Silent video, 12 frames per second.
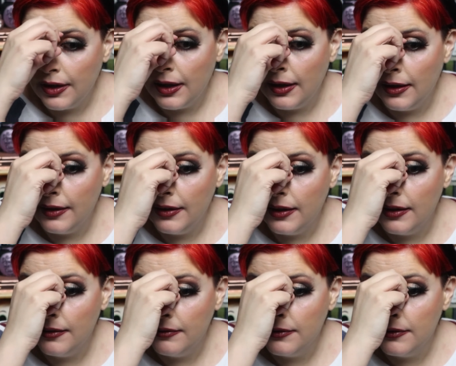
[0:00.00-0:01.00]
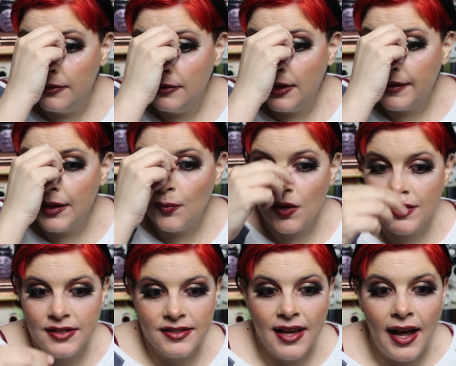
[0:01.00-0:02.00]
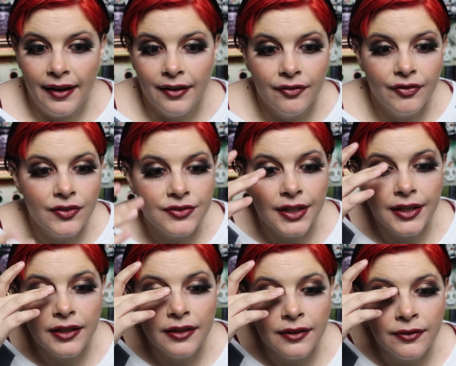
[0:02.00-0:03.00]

and I think one's a satin feels like